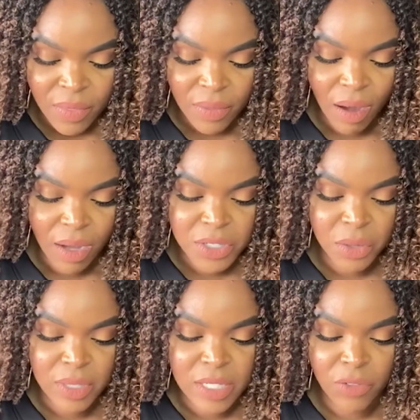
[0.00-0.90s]
Also,
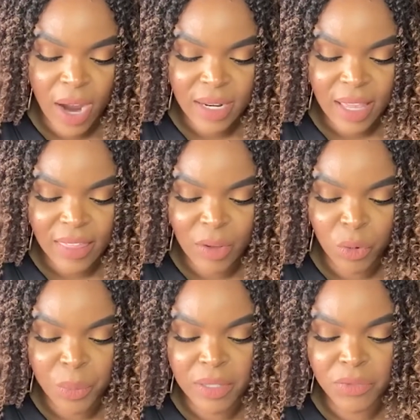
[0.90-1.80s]
this Friday, there
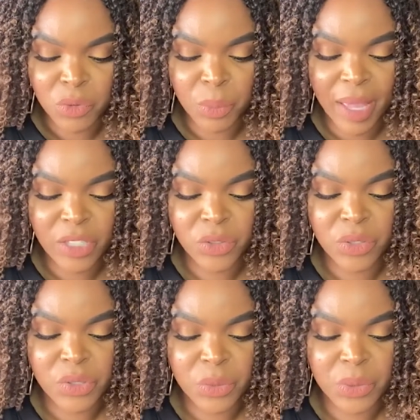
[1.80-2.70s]
will be a food pantry
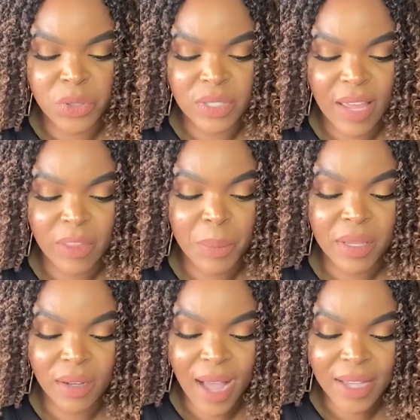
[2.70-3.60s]
distribution at the
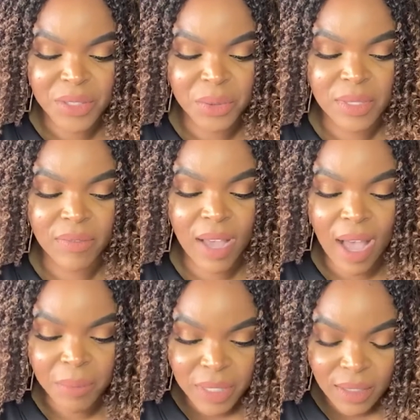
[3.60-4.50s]
Pentecostals of
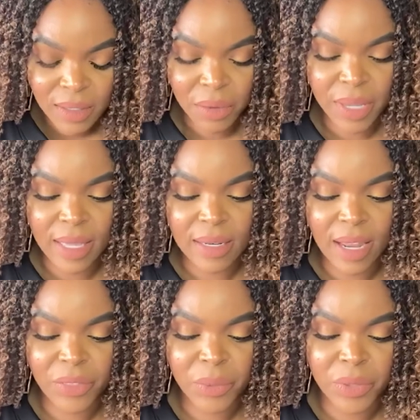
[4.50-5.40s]
Compton, located
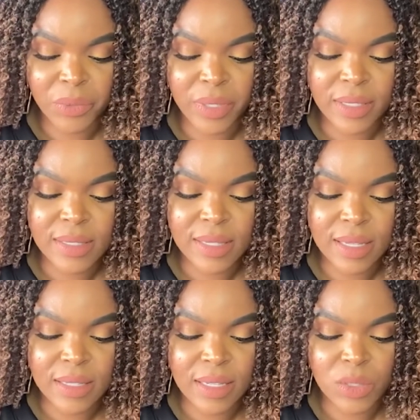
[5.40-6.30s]
at
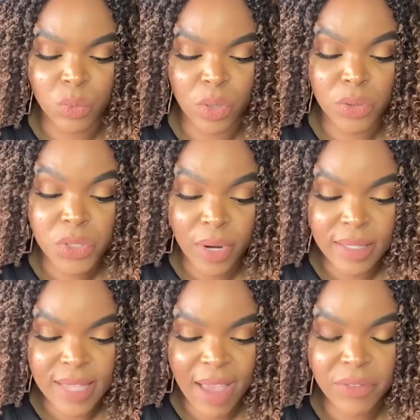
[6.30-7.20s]
336 East
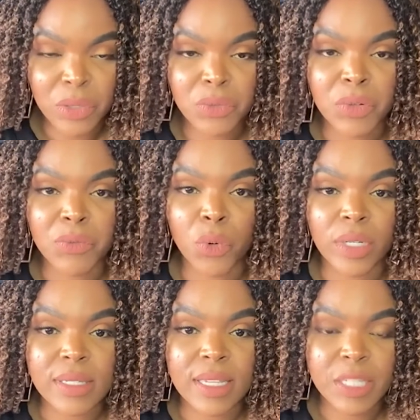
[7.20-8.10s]
Rosecrans Avenue from 4
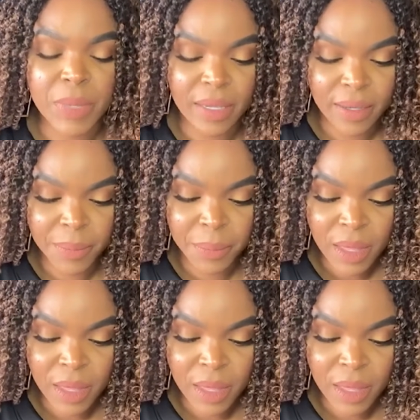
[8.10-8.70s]
to 6 p.m.